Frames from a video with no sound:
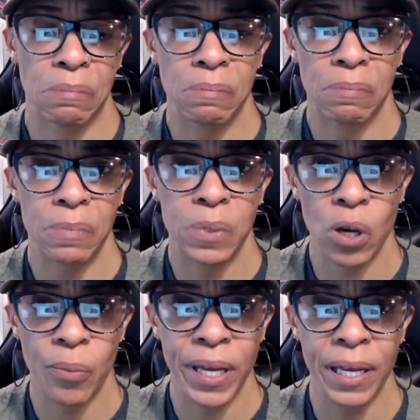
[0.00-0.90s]
so
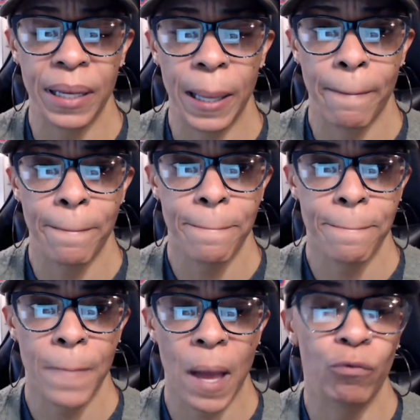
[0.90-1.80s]
be it.
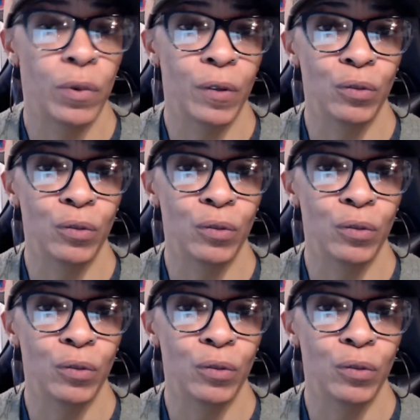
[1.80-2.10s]
We're going to